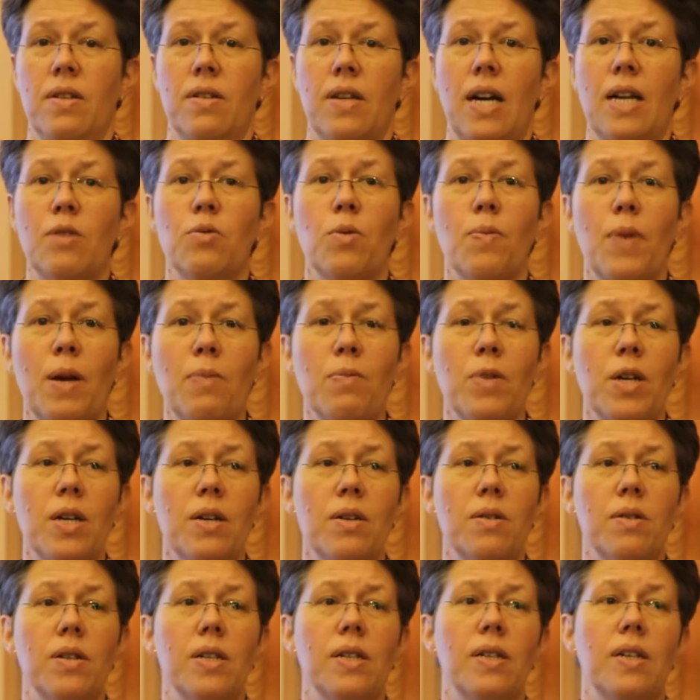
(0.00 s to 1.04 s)
I
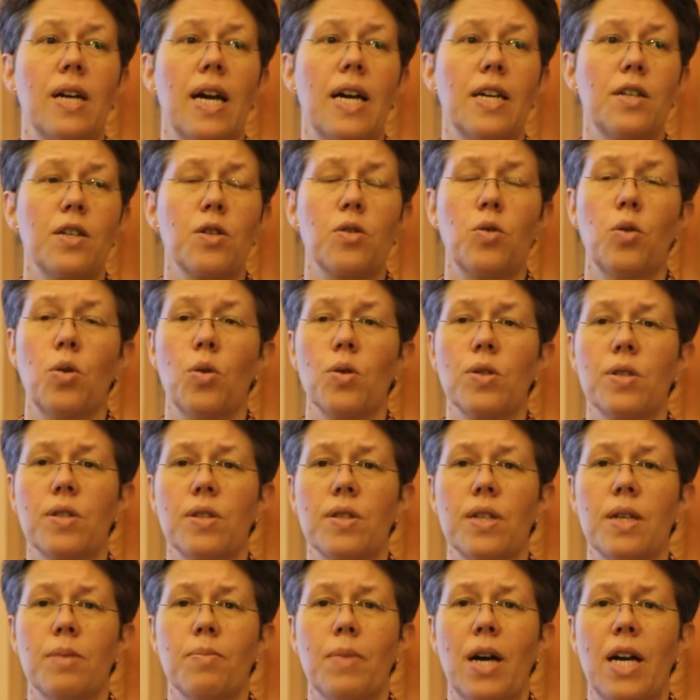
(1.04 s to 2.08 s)
remember I had a
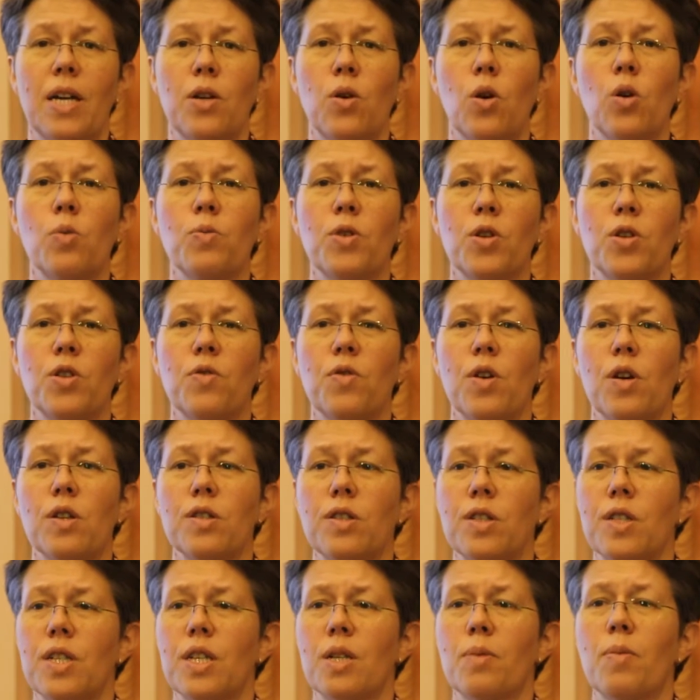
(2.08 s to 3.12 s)
course in my home
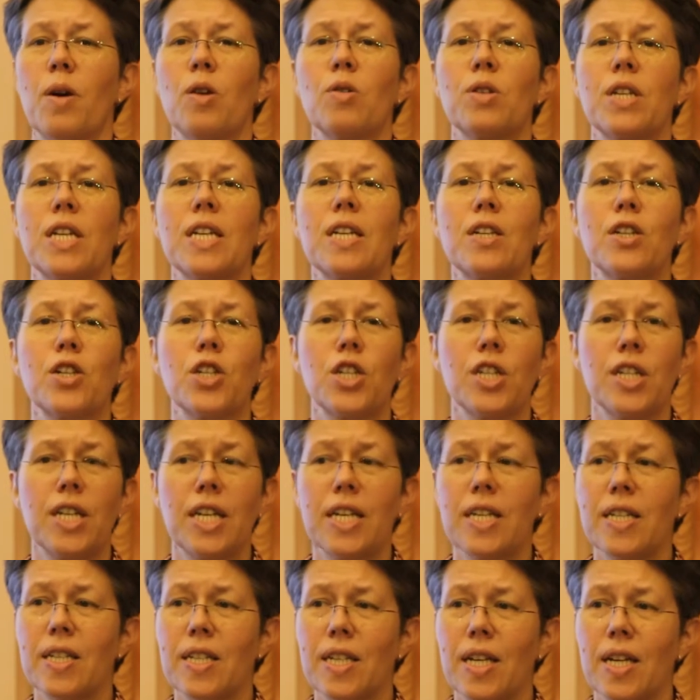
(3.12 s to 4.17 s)
university about English in
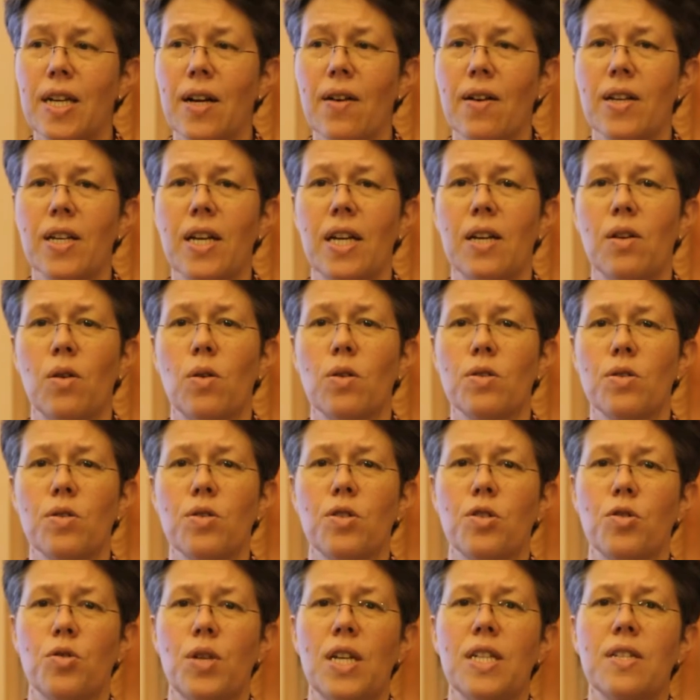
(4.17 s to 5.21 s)
India, and I also
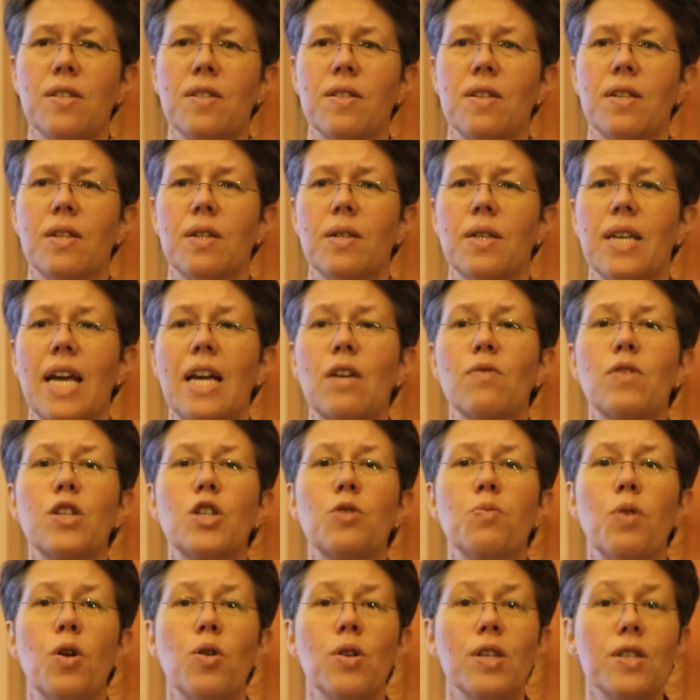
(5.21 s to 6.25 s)
stressed
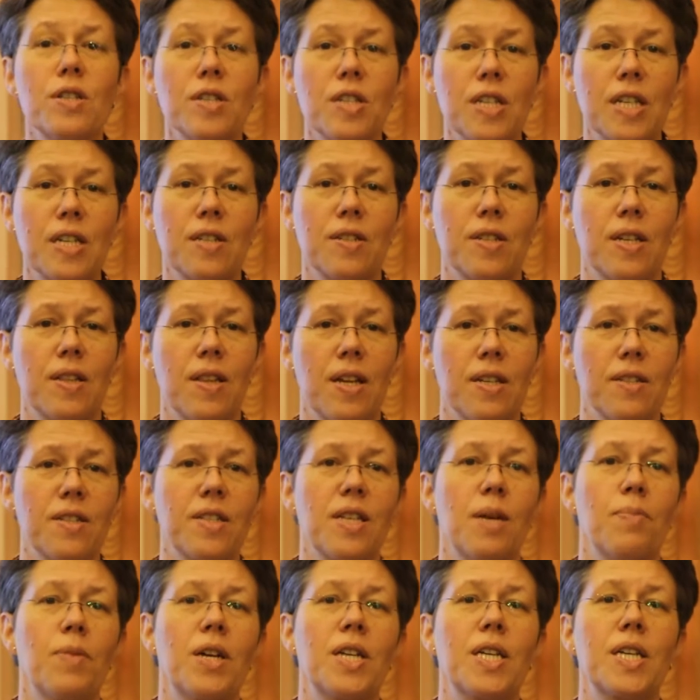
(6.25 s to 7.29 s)
language policies. And then
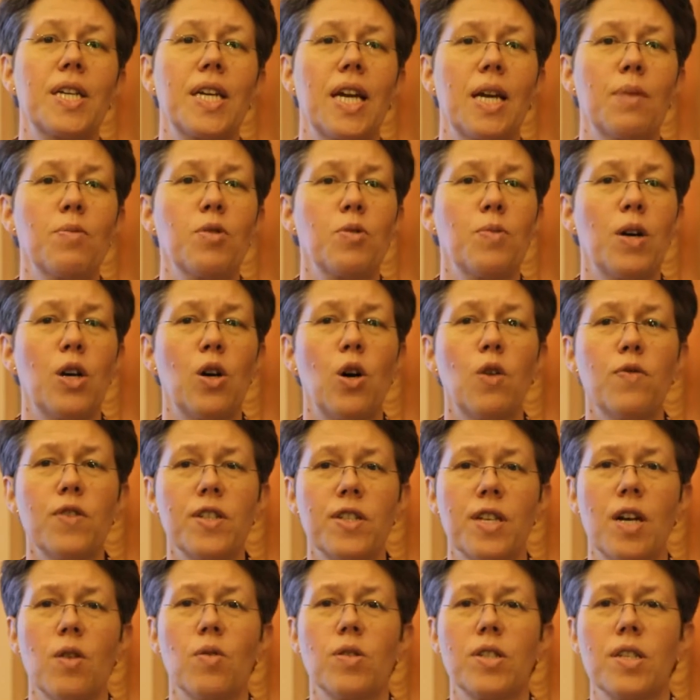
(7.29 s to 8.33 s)
somebody came to my
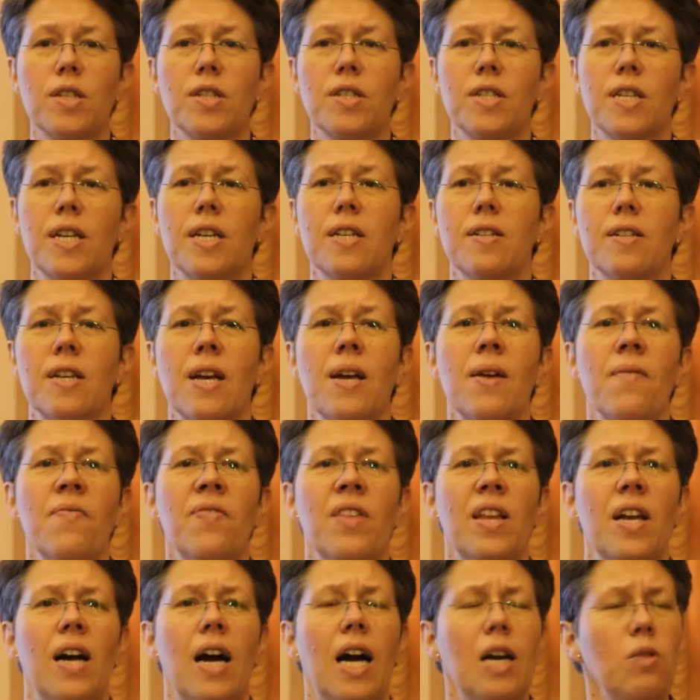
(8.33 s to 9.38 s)
office hours and says,
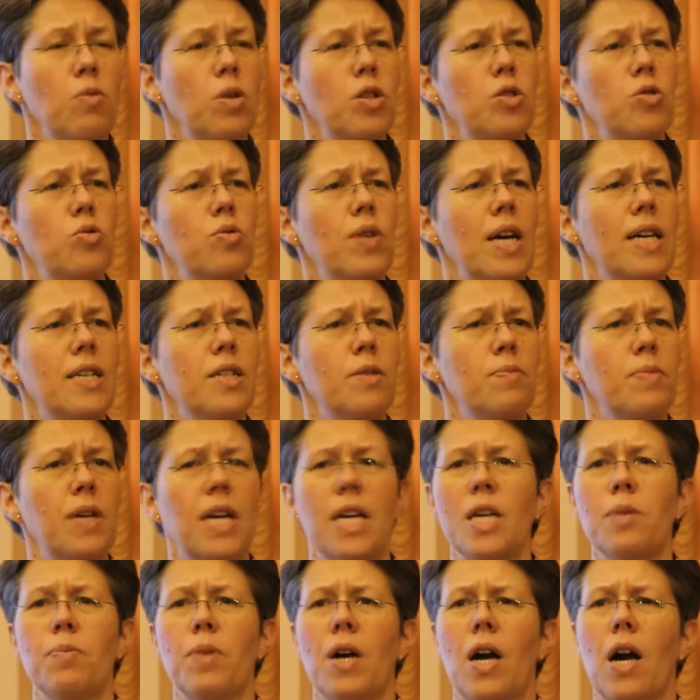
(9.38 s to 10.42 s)
I want to write a
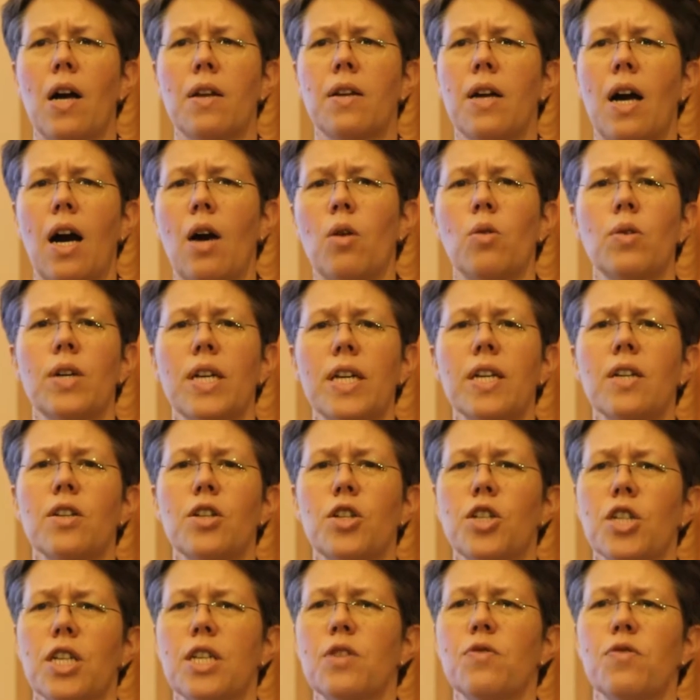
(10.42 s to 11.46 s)
paper on how
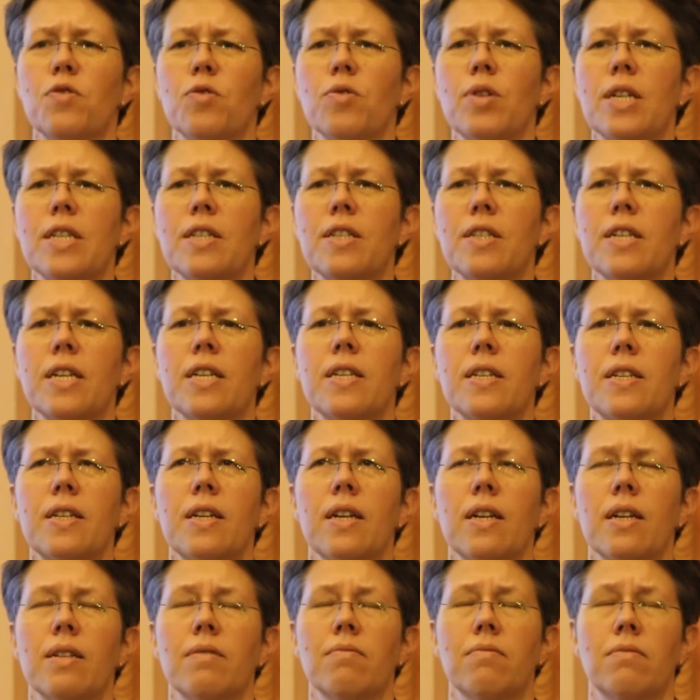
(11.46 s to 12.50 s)
English influenced
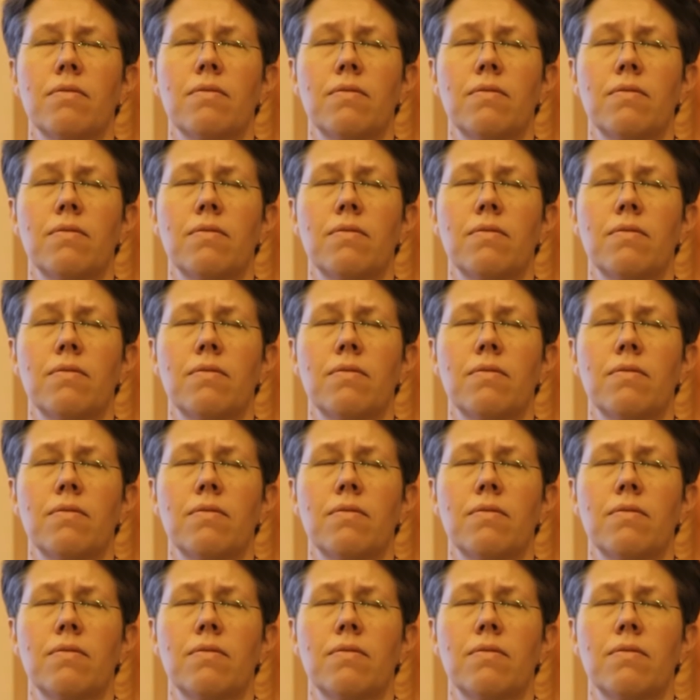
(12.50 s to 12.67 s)
India.